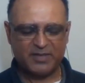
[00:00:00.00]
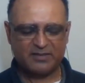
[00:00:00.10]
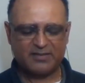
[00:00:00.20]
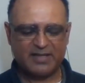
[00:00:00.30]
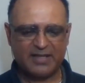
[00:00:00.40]

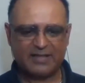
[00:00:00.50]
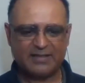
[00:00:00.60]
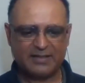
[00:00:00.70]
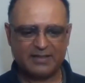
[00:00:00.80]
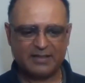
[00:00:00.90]

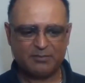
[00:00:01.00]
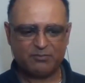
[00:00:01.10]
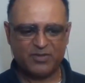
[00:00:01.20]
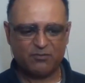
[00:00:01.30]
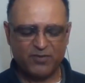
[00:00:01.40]
What
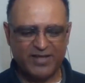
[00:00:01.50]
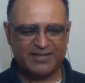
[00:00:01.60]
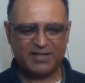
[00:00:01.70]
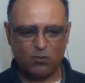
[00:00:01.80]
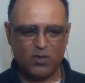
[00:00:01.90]
we have
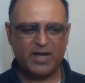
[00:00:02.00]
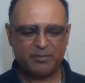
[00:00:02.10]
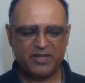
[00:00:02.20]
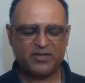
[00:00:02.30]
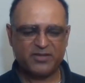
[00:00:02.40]
found over
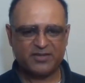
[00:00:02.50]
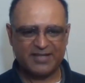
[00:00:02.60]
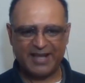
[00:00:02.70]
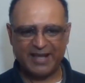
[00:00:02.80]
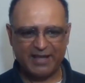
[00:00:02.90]
time is
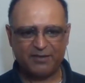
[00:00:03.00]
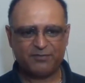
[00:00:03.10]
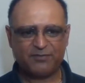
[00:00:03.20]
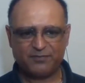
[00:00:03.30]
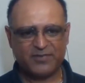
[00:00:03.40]
that
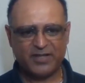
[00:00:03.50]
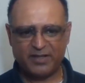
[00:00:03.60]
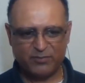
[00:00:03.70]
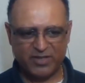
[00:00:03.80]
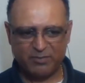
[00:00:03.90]

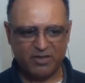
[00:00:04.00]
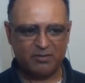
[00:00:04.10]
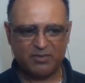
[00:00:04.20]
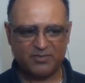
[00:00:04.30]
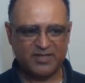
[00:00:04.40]

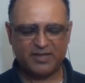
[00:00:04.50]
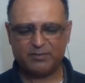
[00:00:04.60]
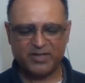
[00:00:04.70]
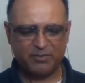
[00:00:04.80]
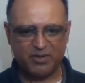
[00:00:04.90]
why
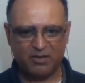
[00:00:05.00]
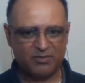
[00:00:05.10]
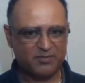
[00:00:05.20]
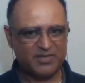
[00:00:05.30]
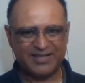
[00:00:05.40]
patients
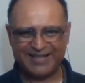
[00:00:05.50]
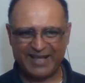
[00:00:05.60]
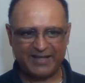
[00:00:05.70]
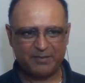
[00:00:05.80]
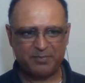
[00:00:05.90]
have
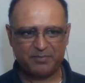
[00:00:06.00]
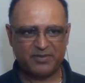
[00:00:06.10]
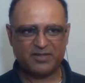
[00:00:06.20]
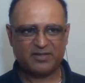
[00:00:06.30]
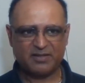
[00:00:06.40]

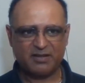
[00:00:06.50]
TMJ